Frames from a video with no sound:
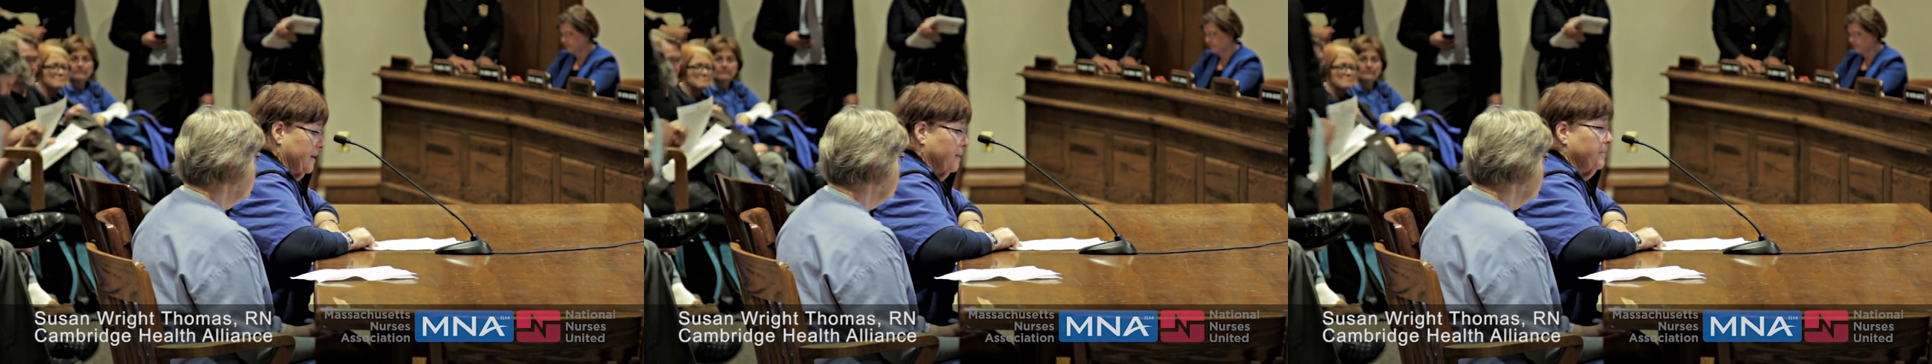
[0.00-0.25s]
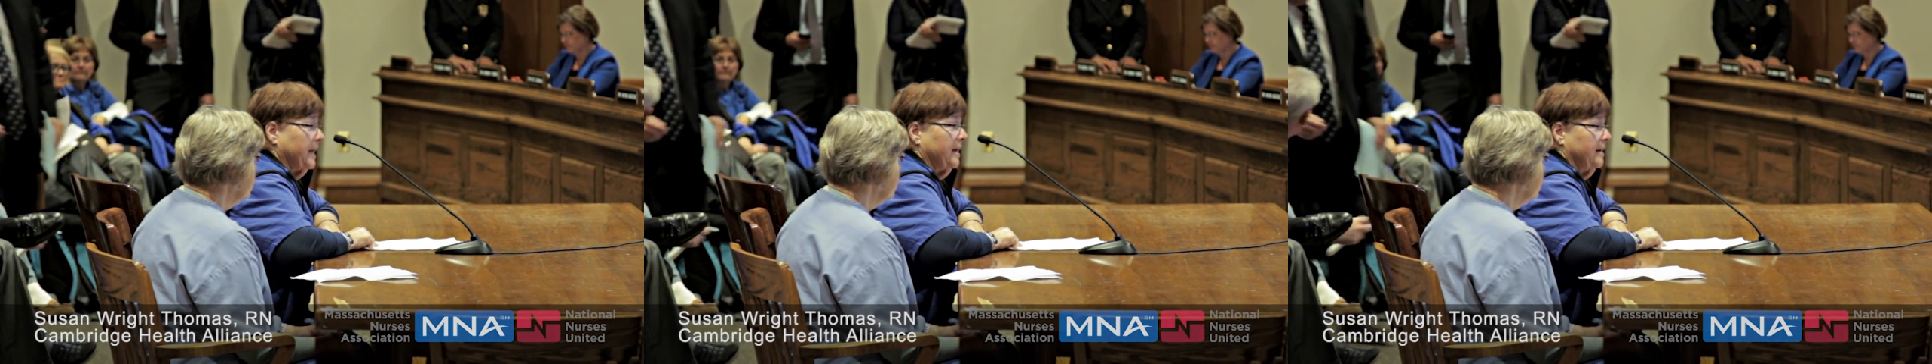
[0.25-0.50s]

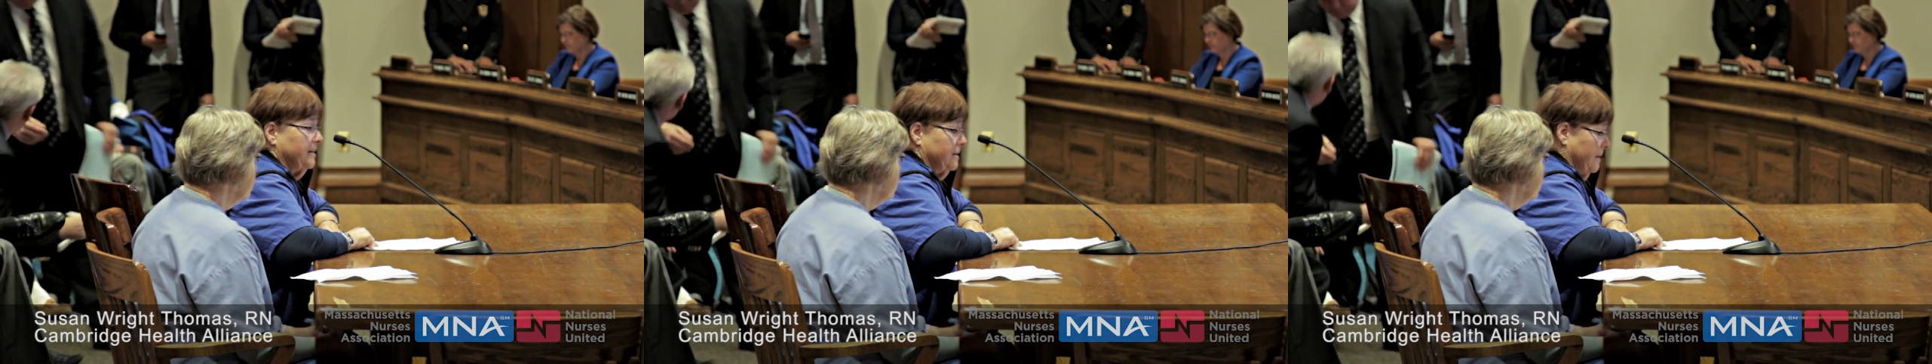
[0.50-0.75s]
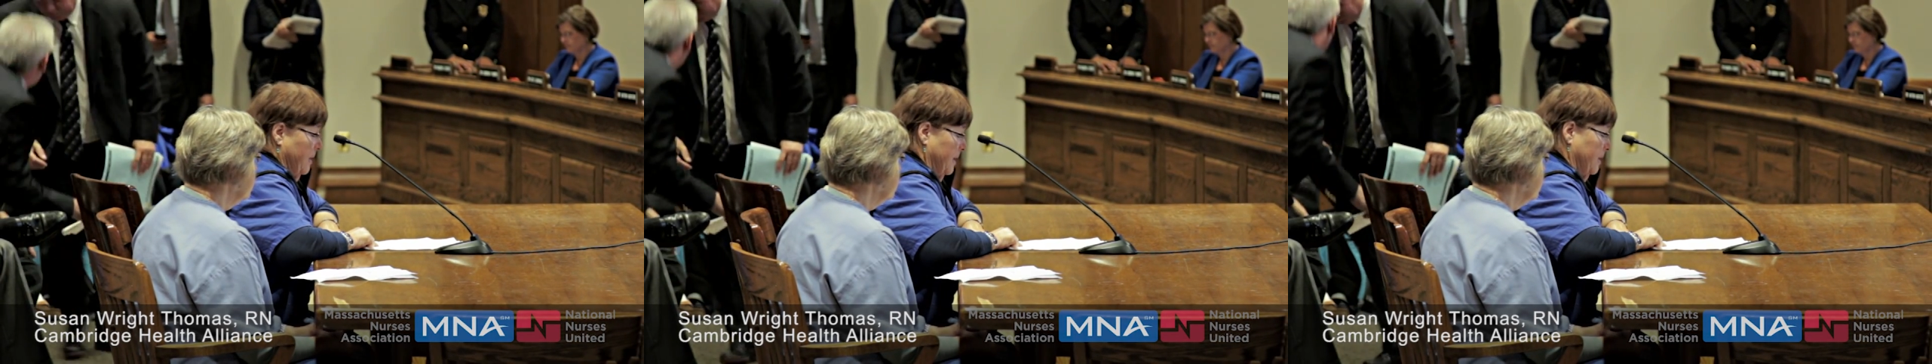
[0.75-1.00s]

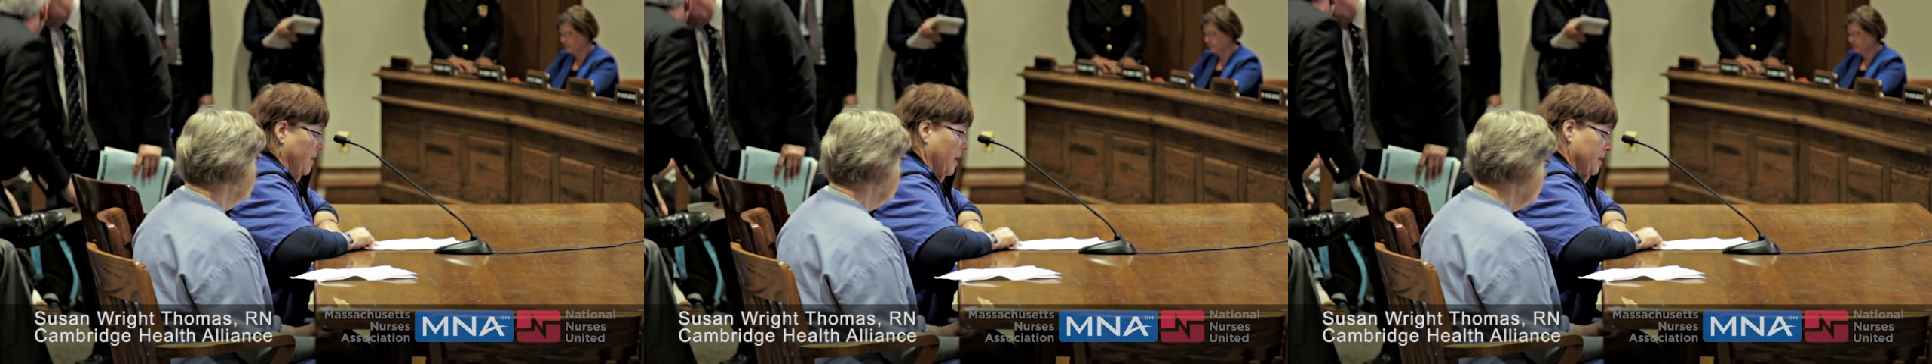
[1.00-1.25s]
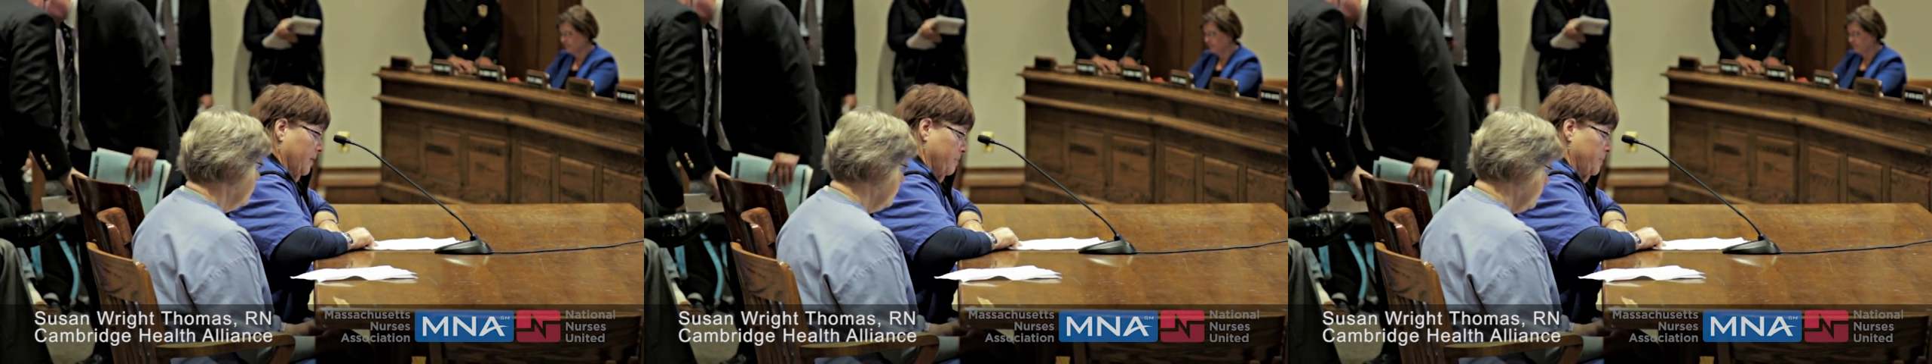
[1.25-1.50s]
committees
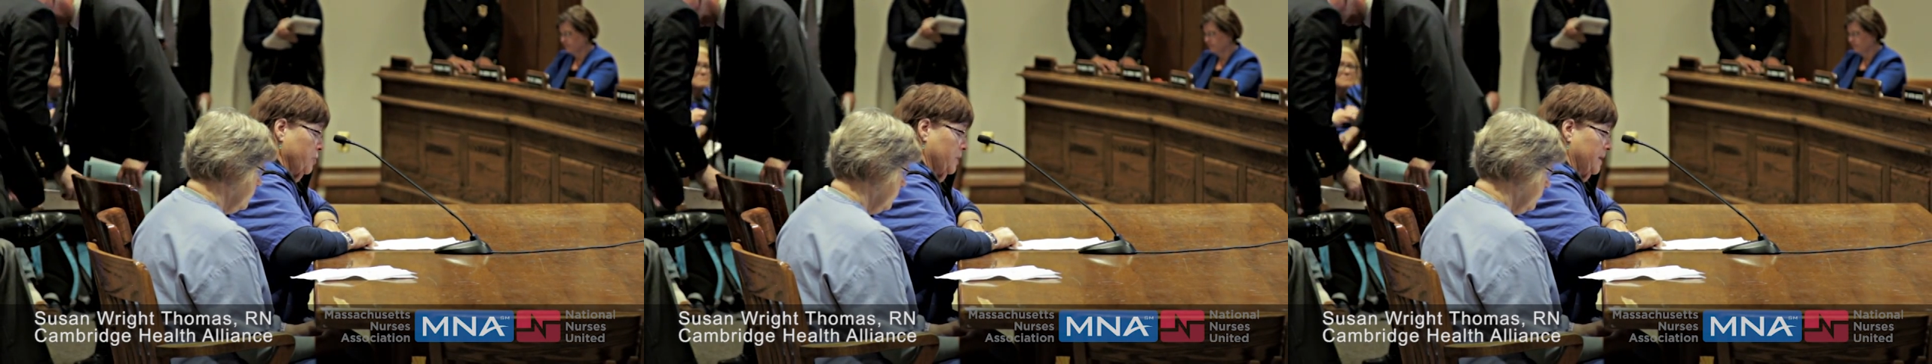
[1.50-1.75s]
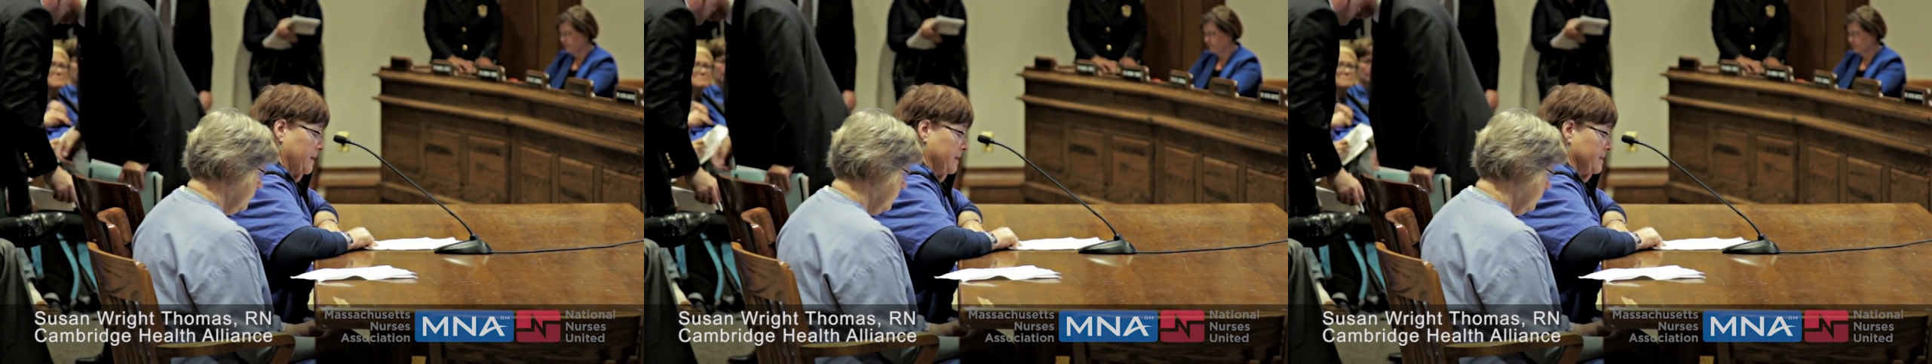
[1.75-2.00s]
and
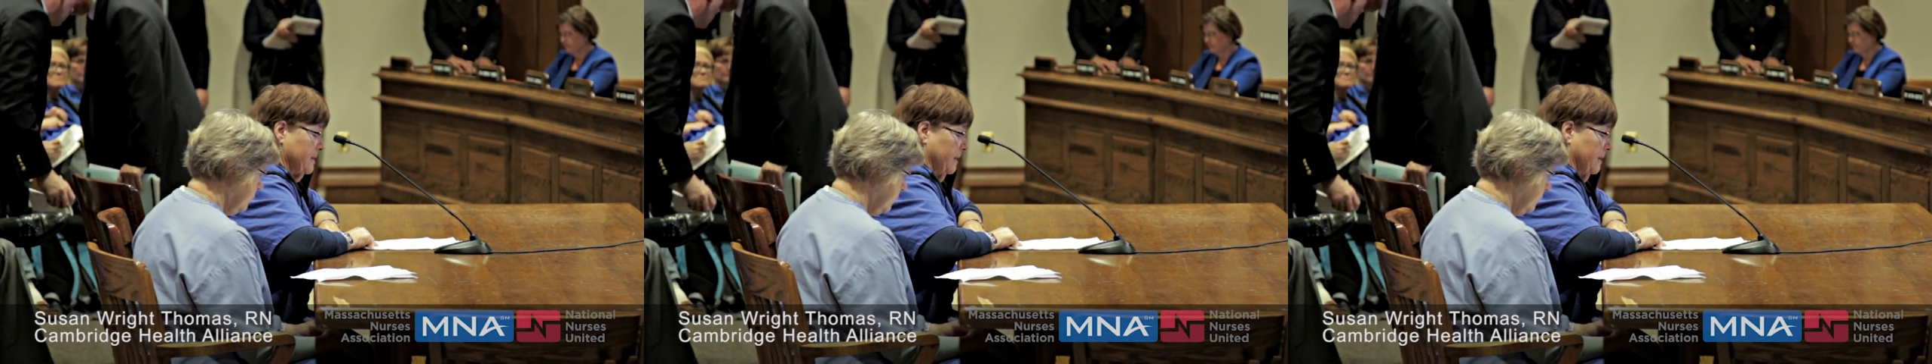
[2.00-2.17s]
communities